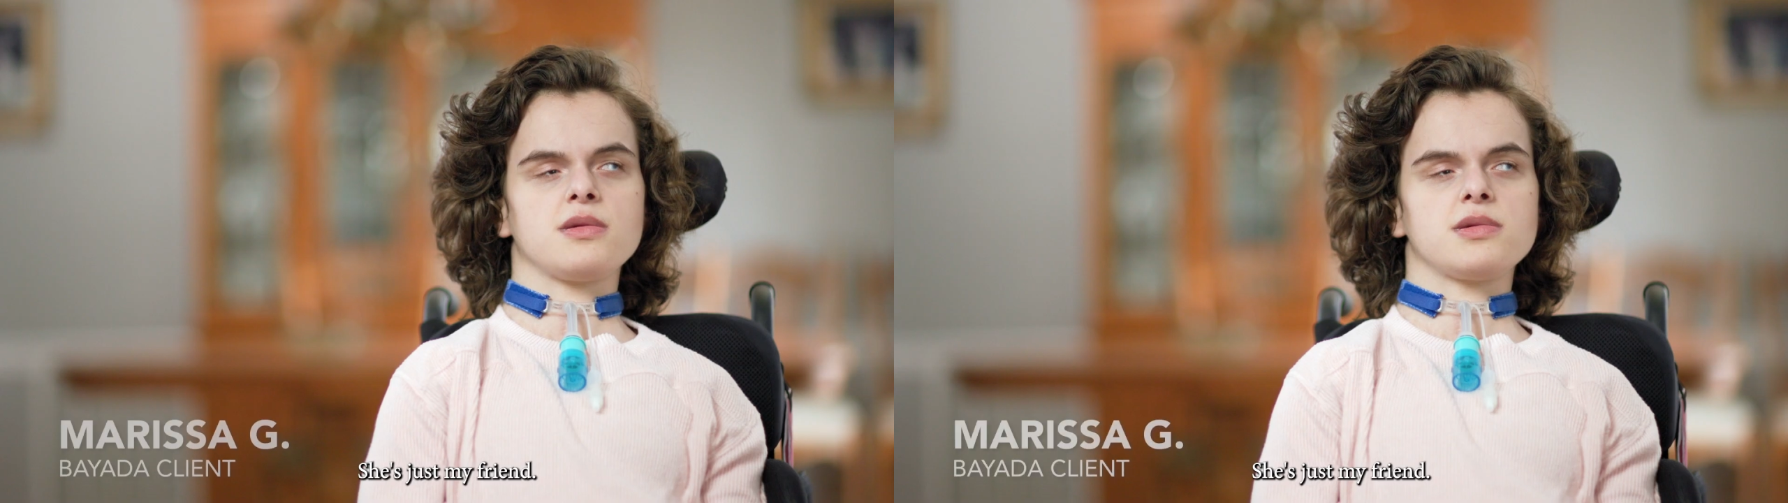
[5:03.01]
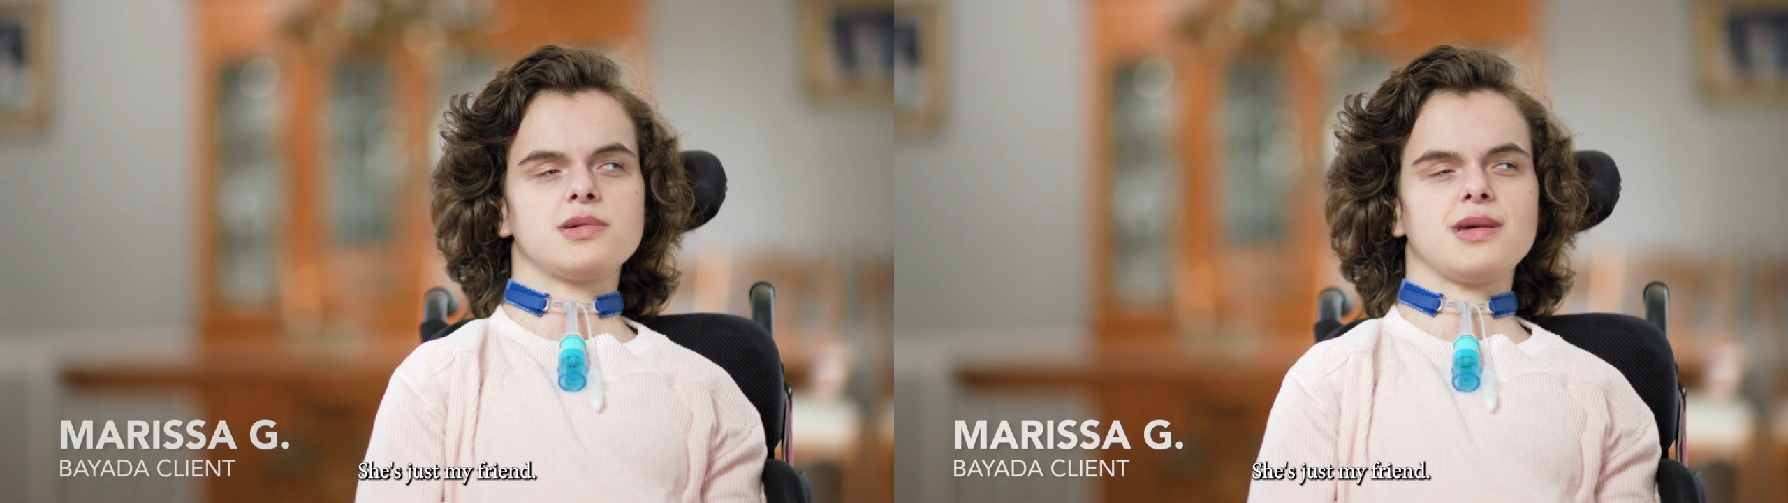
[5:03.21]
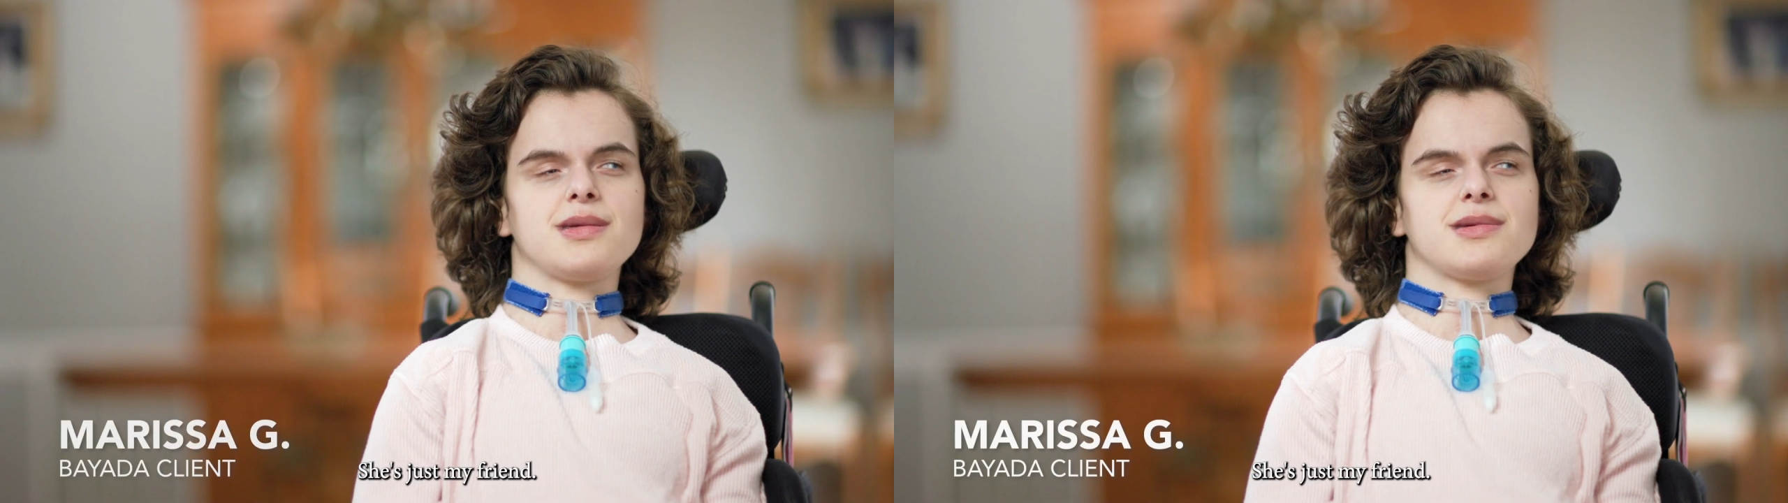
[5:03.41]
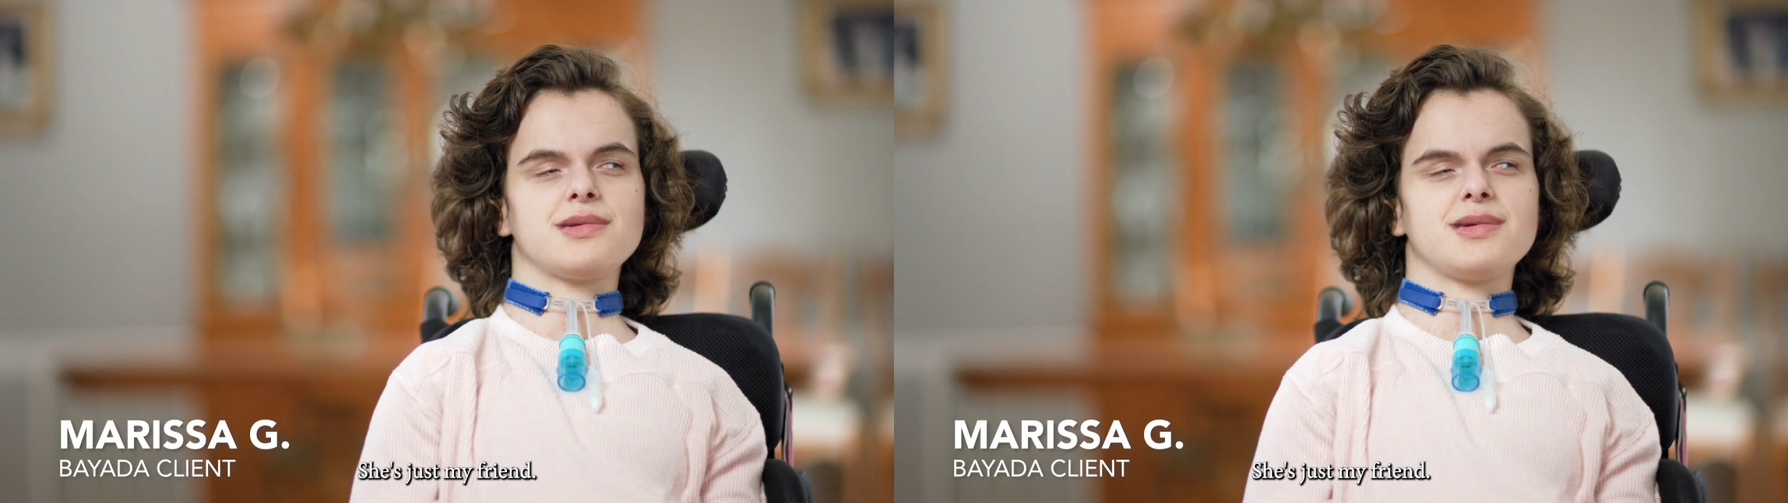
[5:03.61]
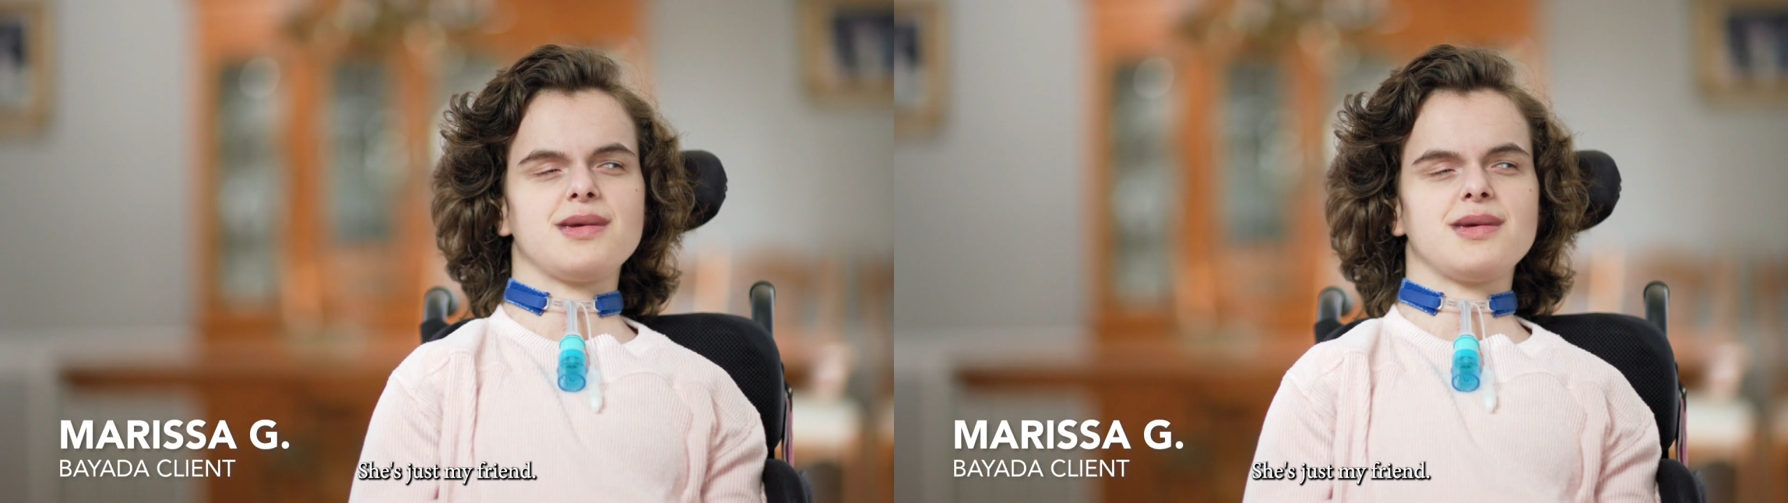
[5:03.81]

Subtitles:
She's